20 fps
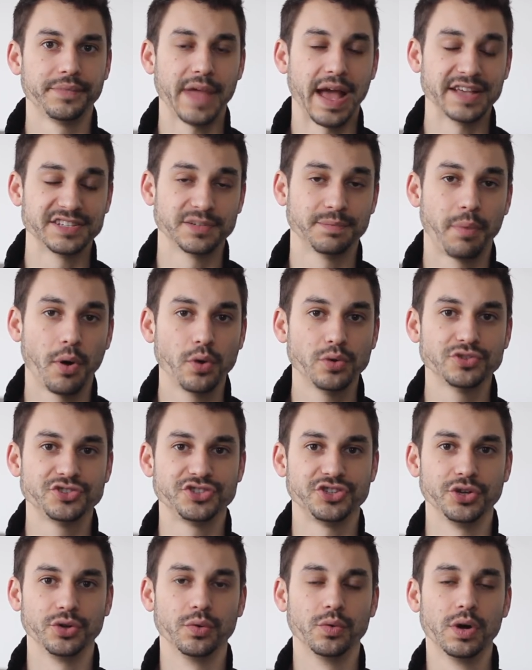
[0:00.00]
as
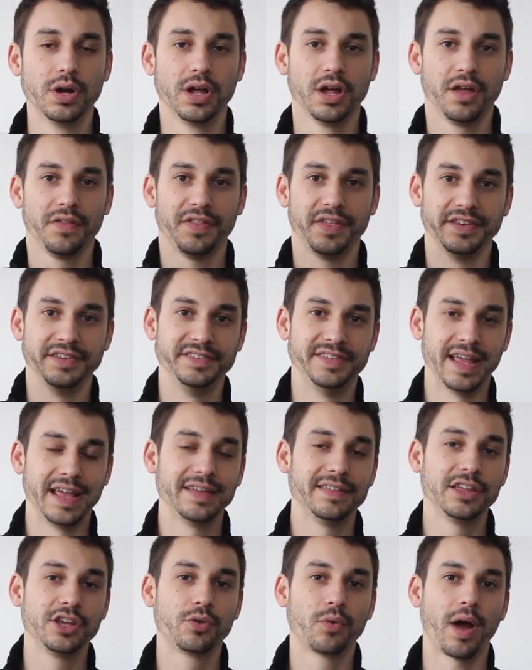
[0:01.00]
opposed to the
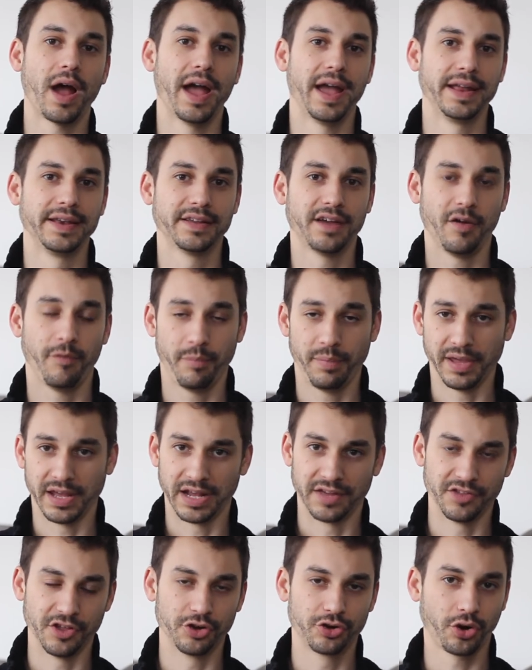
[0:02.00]
daily grind of
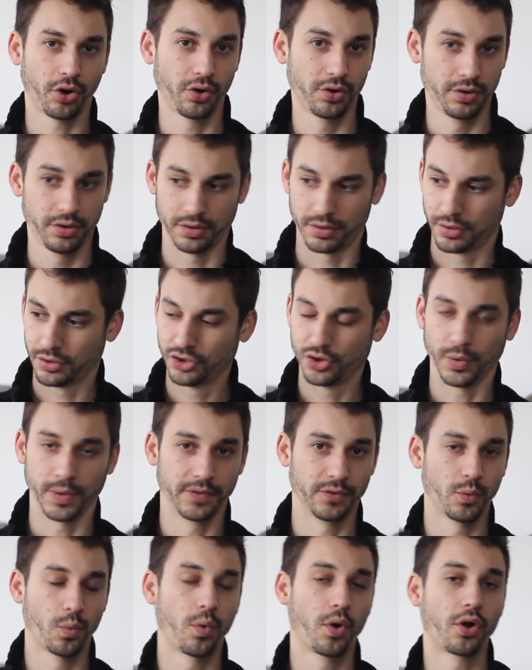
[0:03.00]
being in the dirt,
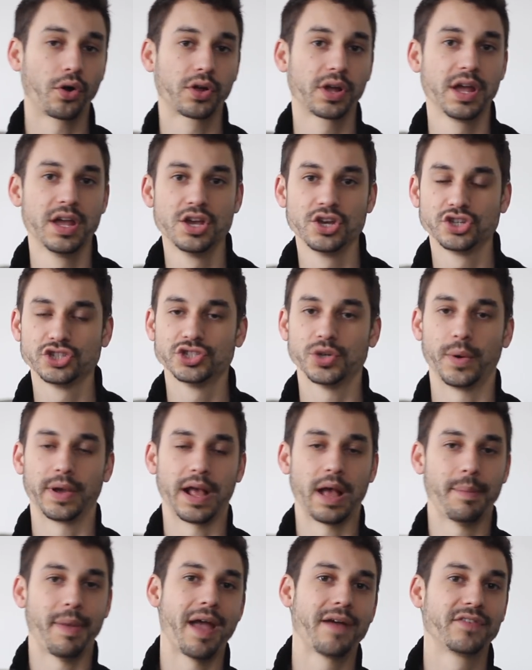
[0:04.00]
doing the work,
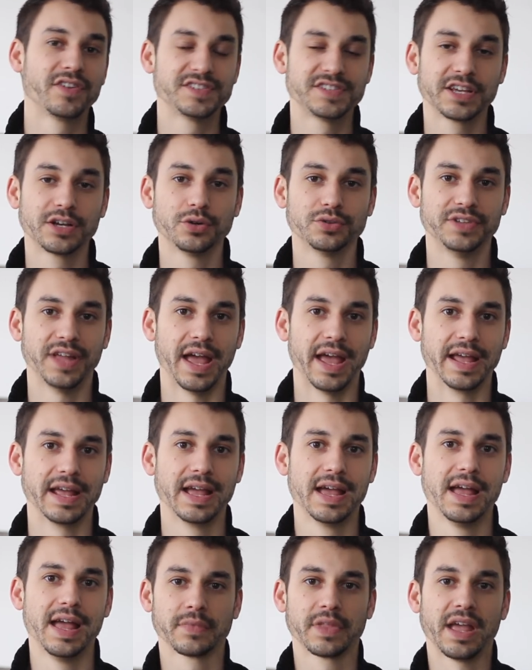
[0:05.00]
showing up every single
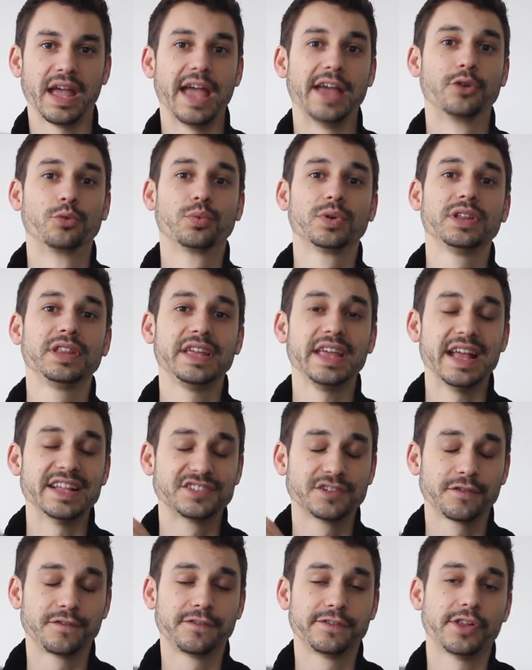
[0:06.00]
day, and really
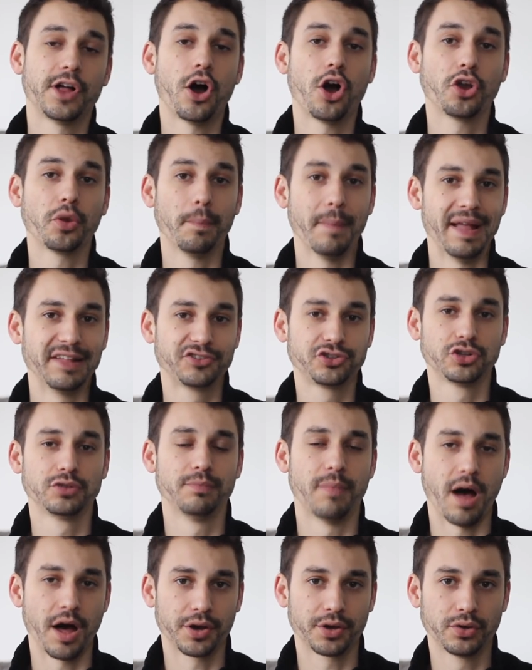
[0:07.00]
it's a flawed mental
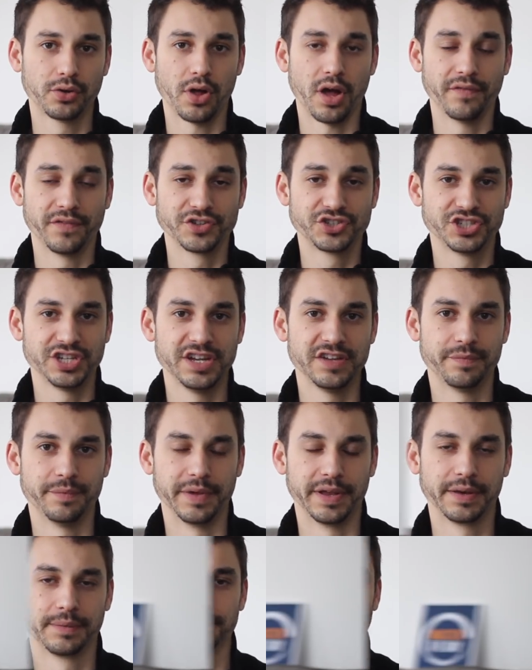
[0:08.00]
model of
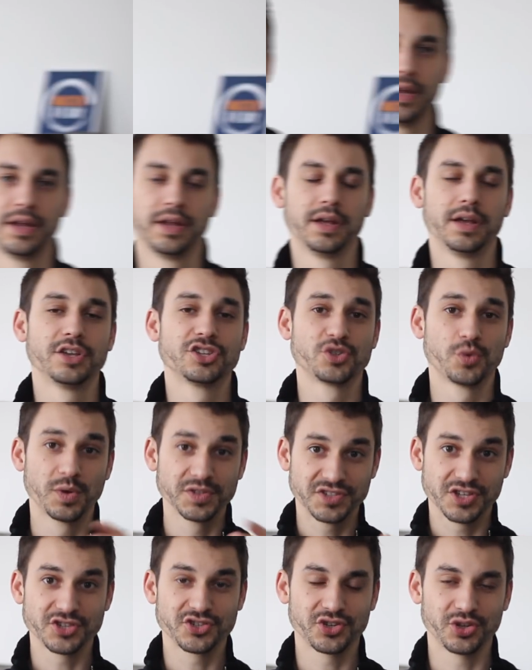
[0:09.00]
achievement. So,
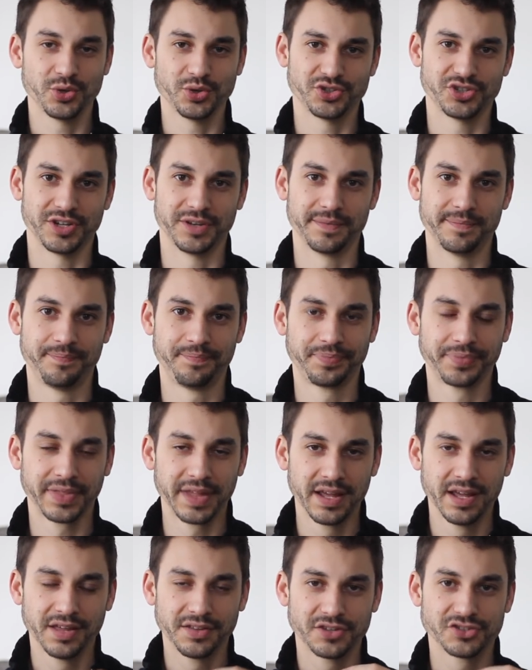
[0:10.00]
what's the solution?
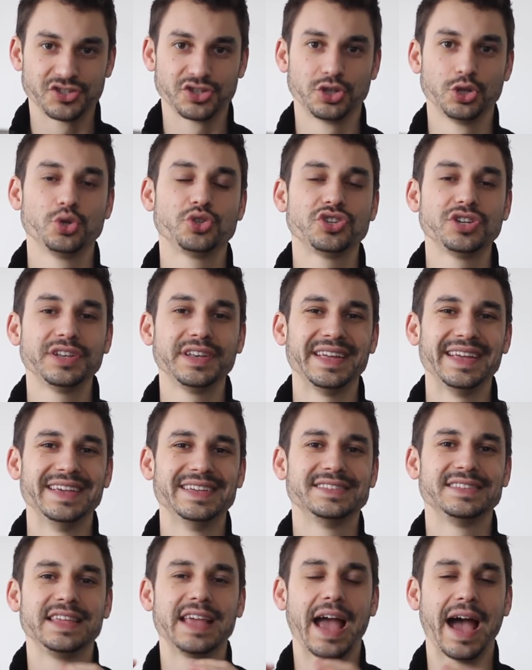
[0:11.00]
The solution
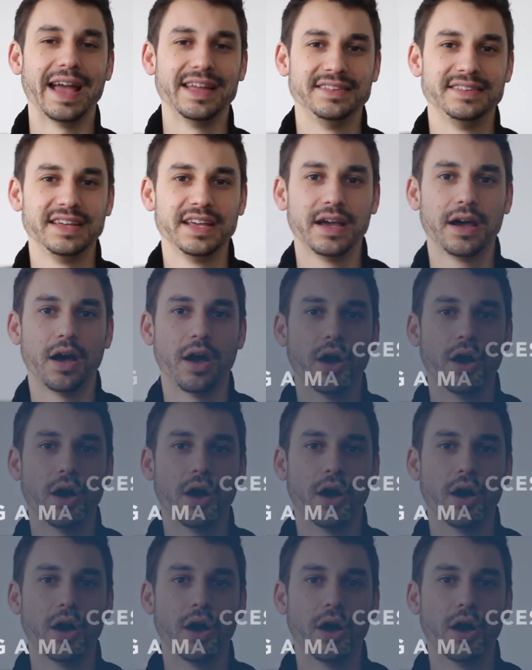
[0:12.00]
is the idea